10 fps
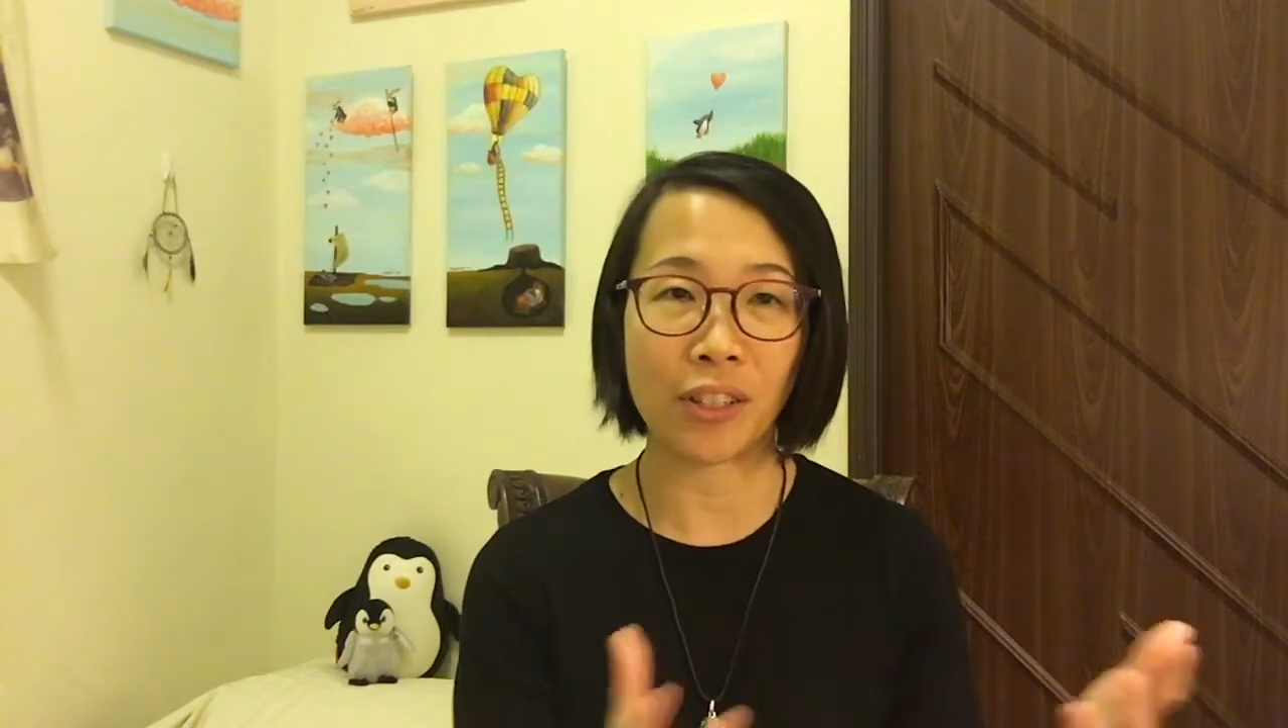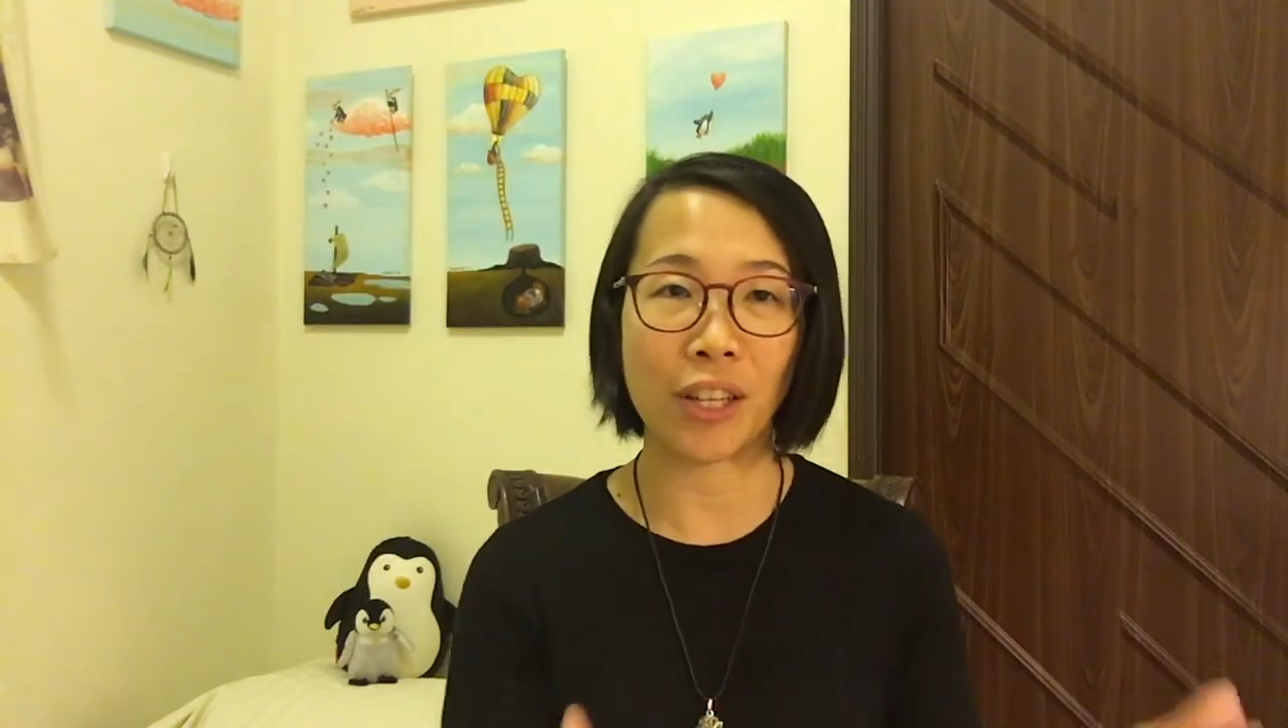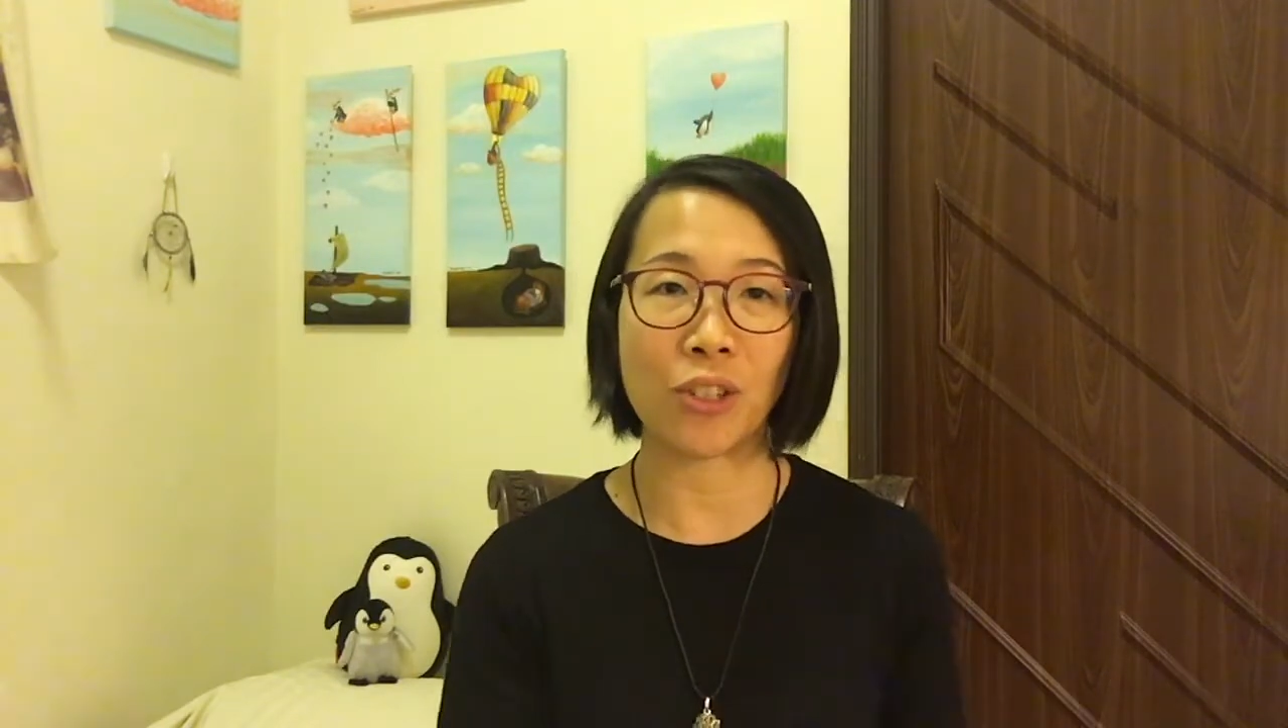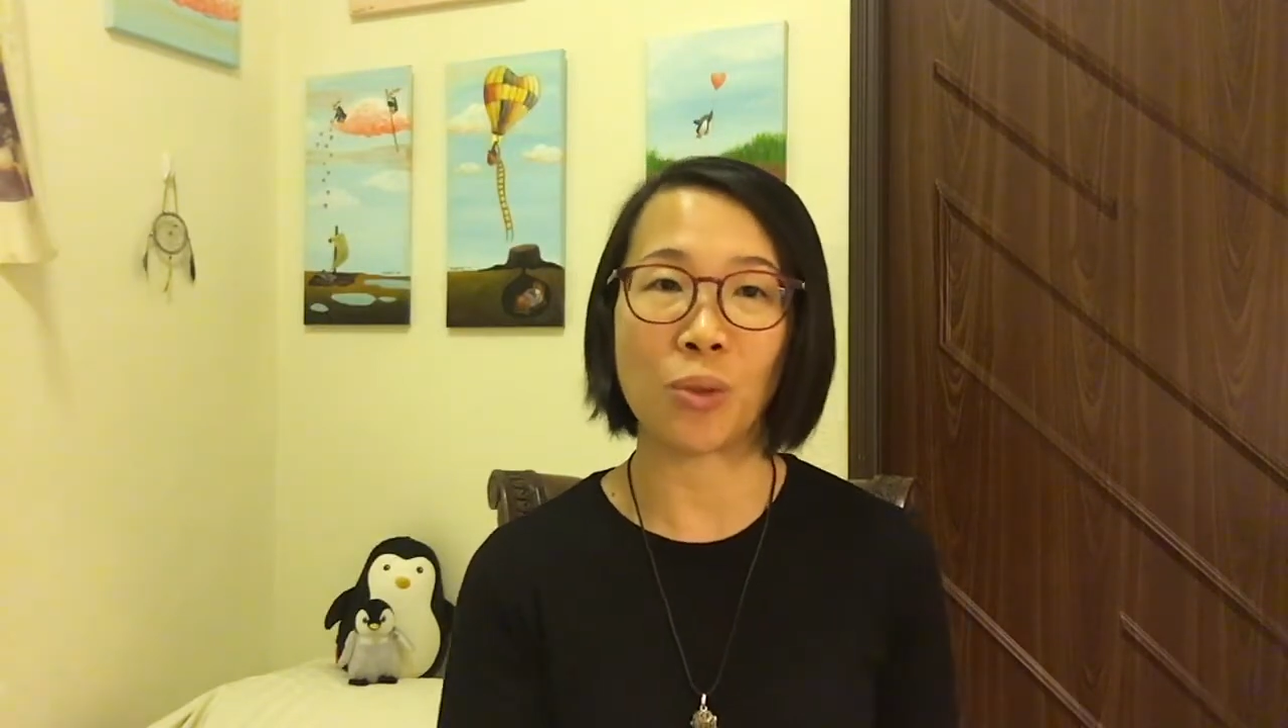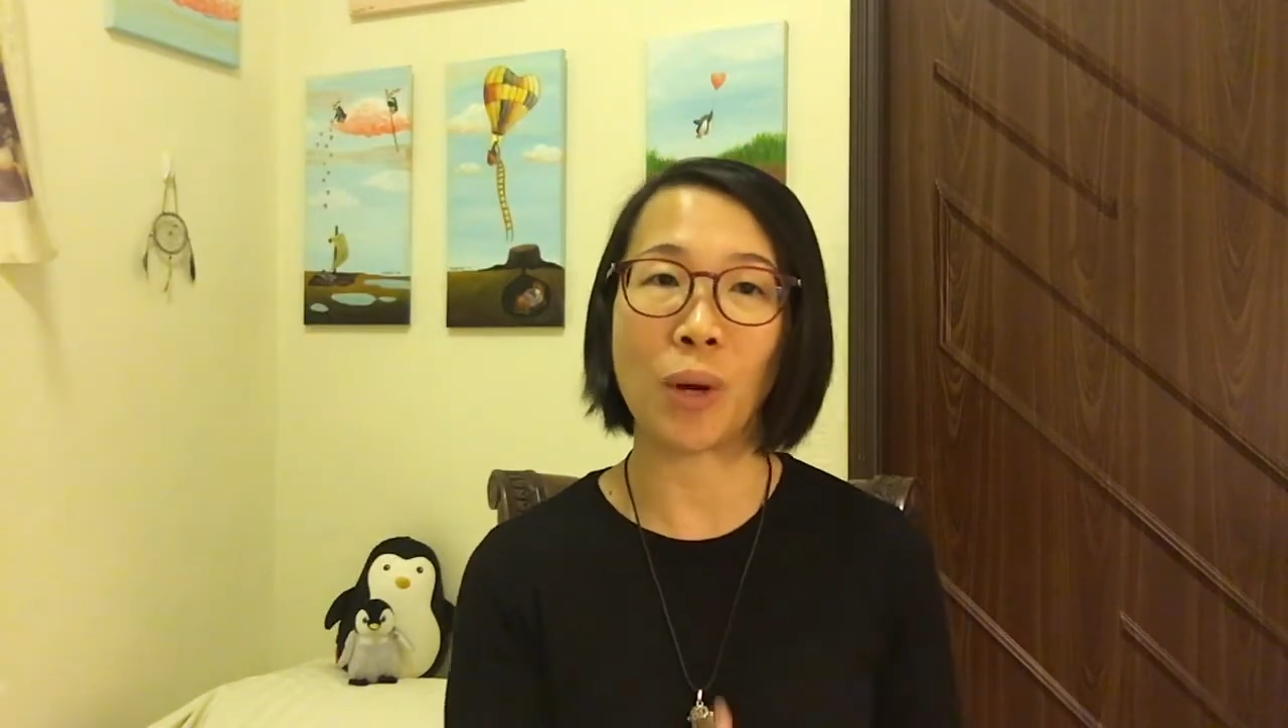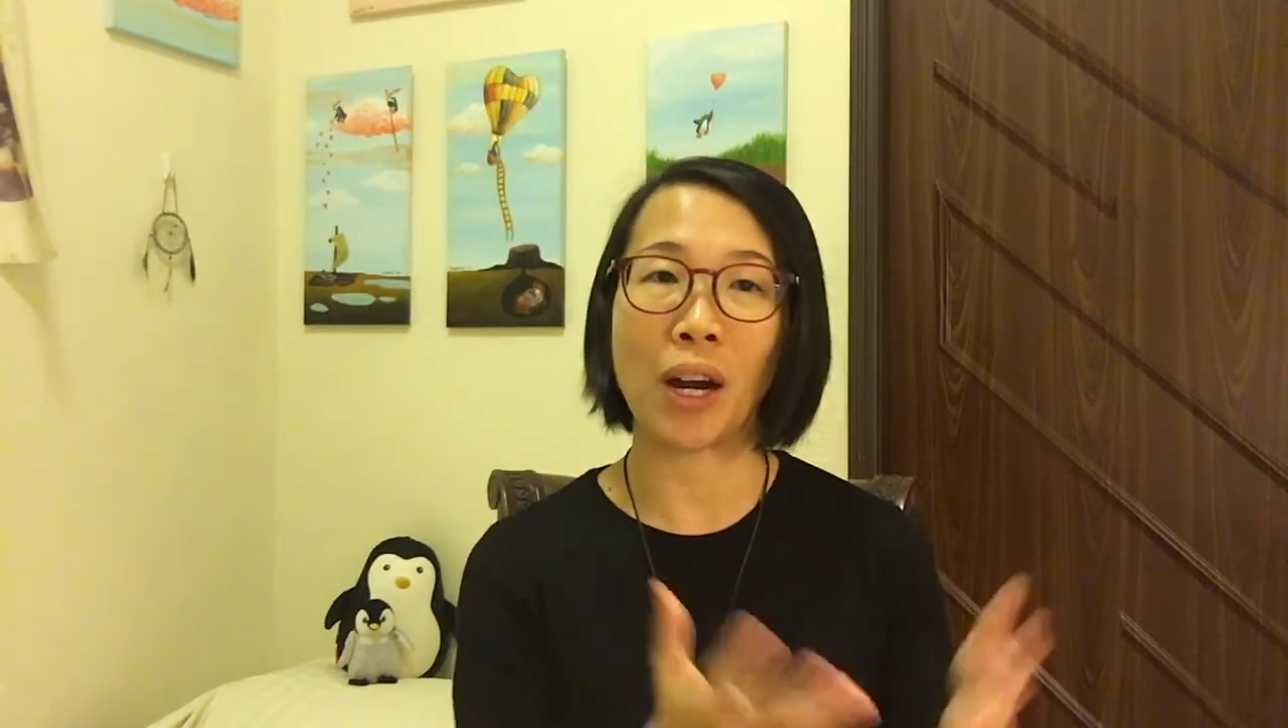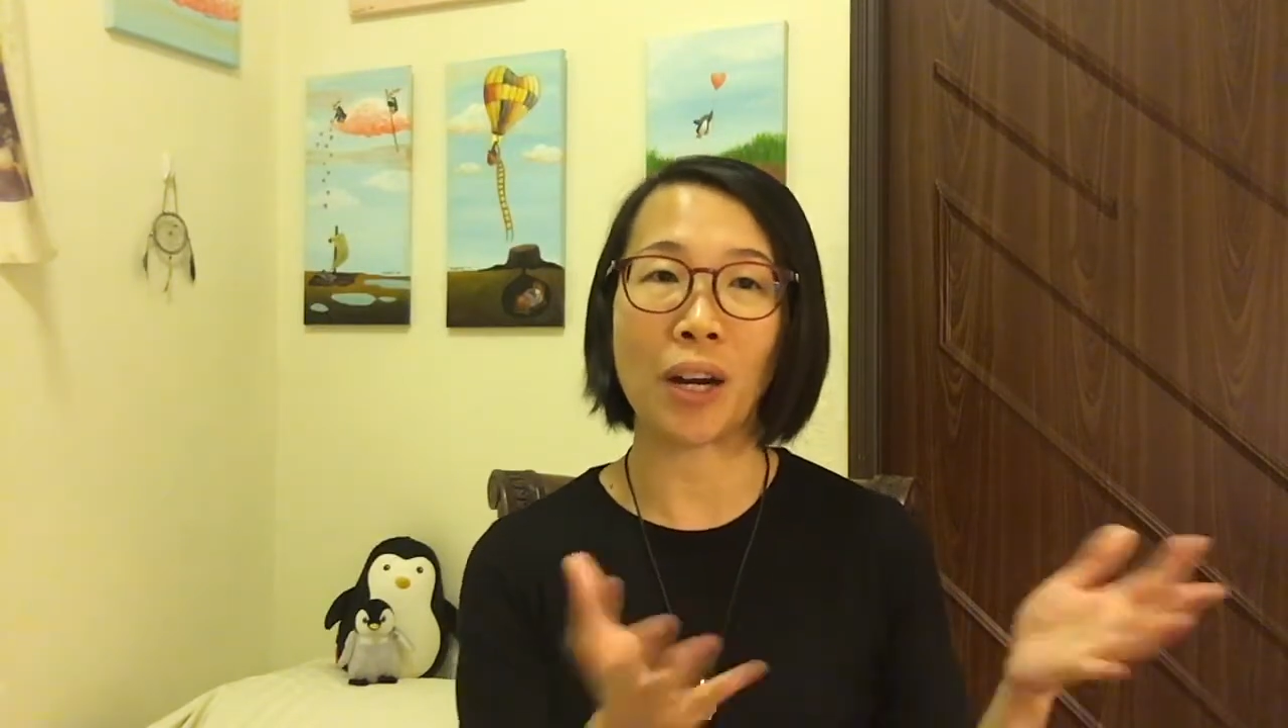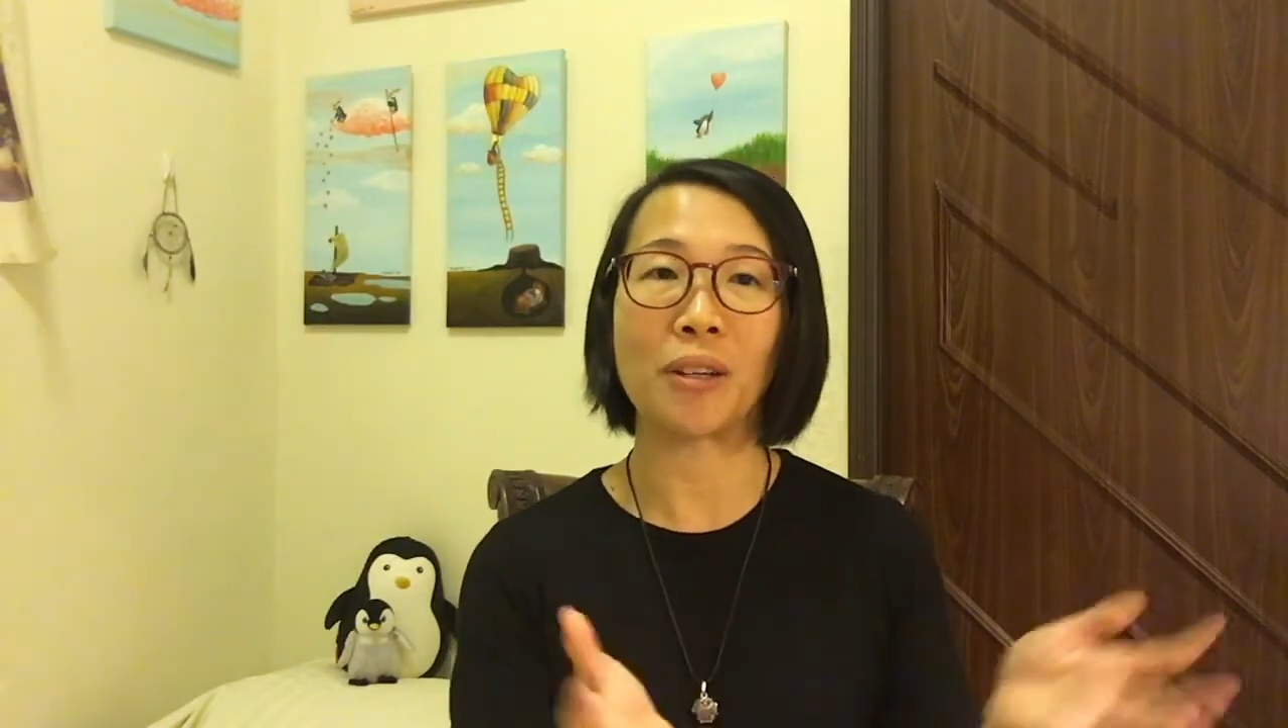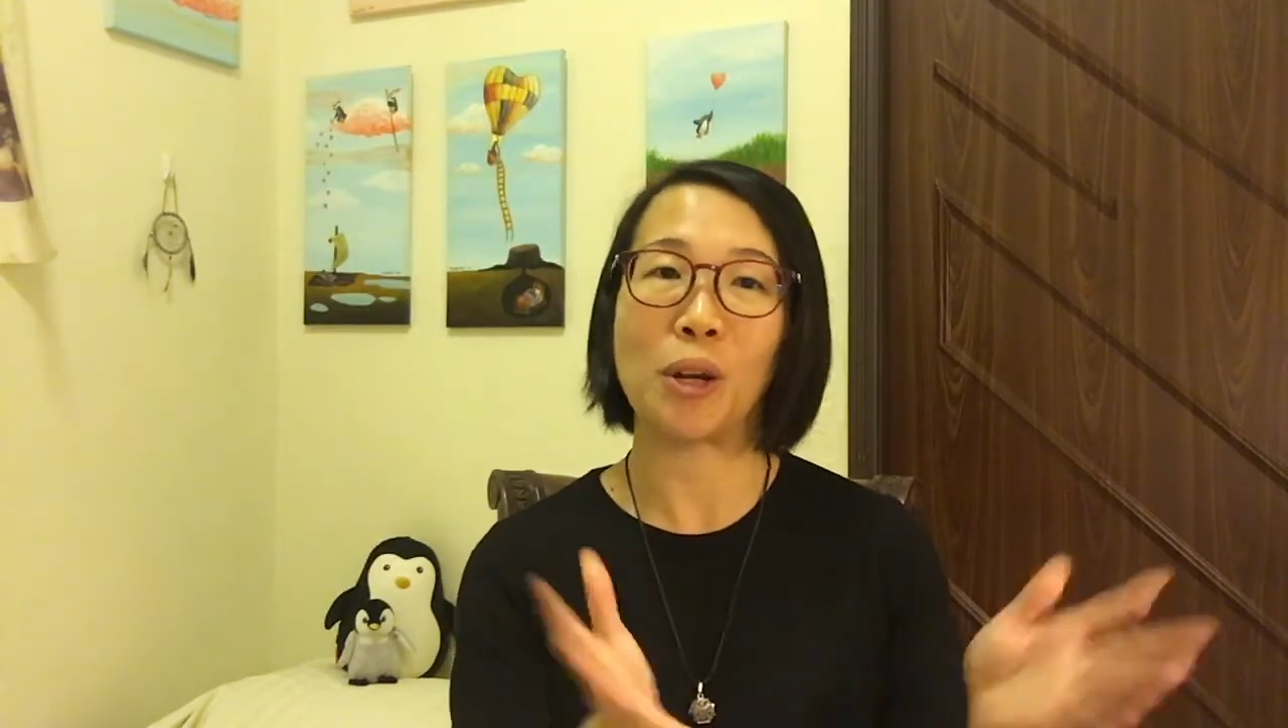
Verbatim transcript: that you are